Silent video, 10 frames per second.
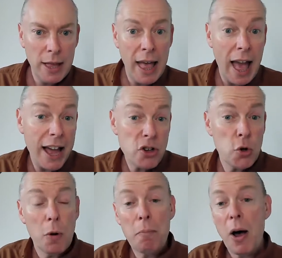and you
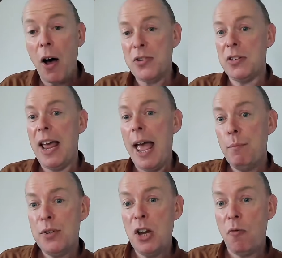can pass an
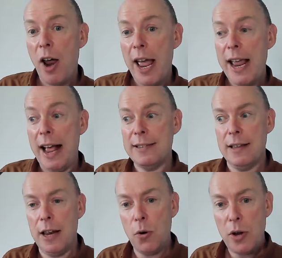empty array as the
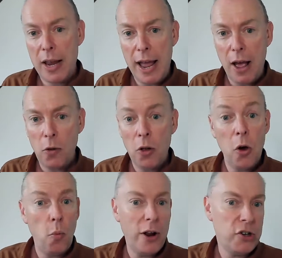locale,
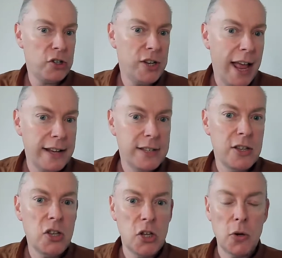which sets the
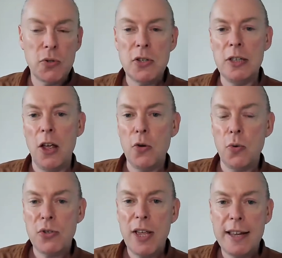user's local
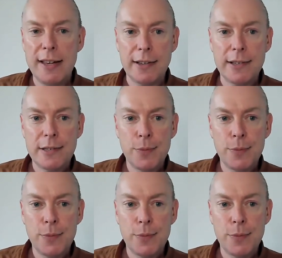settings.